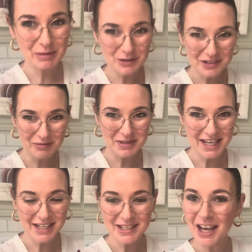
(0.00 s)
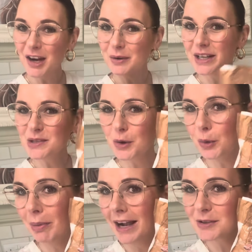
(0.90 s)
positive potato is all
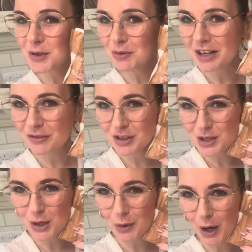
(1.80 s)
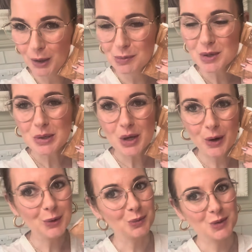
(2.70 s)
packed up, ready for his new home, so he's
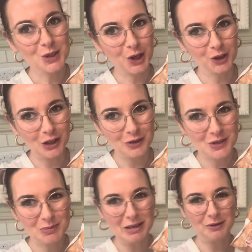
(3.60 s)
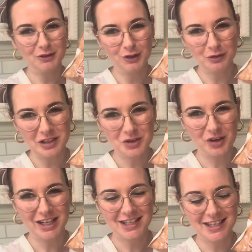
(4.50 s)
going up to Scotland to be with lovely
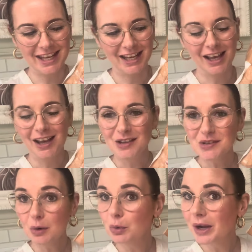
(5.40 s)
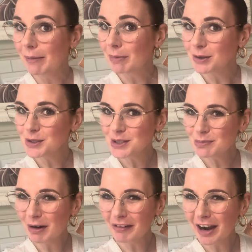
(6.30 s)
Tracey. So we'll get him posted
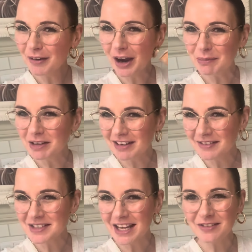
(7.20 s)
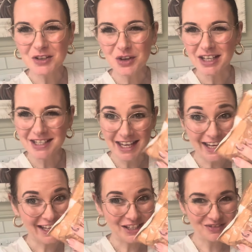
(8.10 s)
tomorrow. Hope you arrive safely,
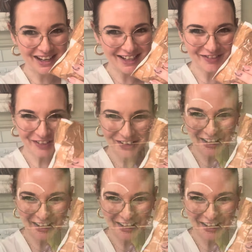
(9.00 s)
Tracey. He's ready for